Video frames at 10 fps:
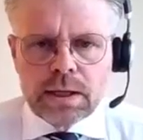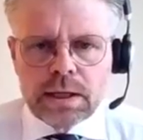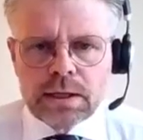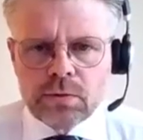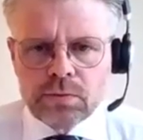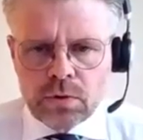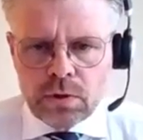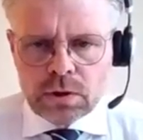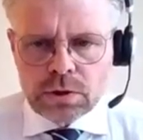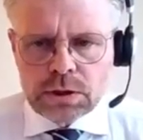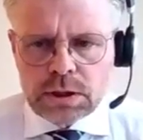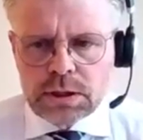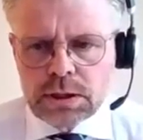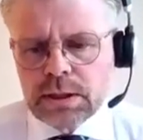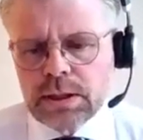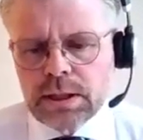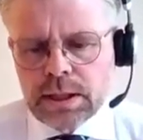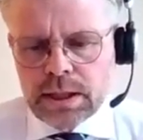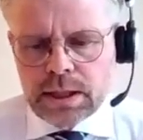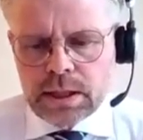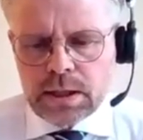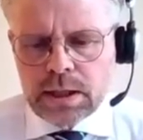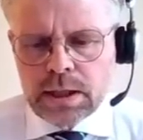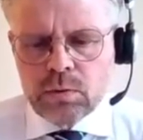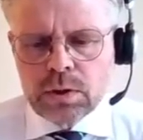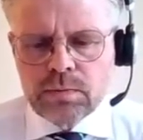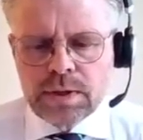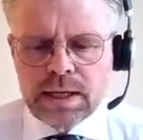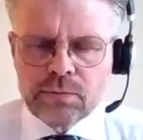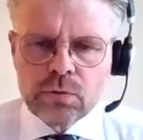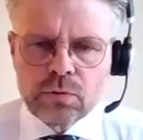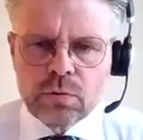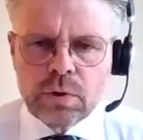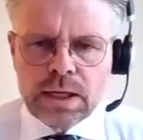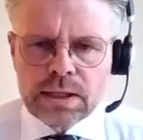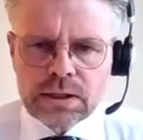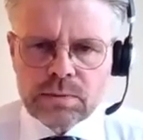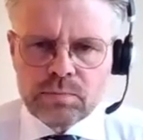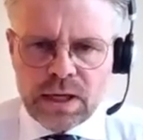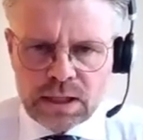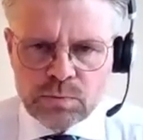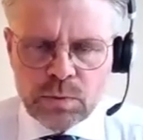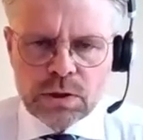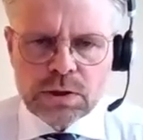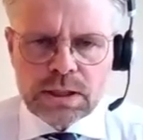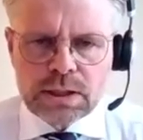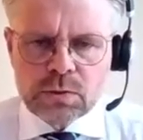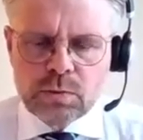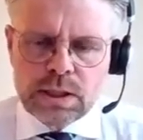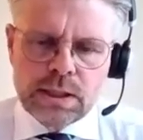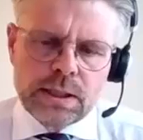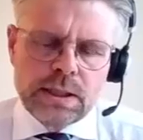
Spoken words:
And of course, here what we have to do as much as we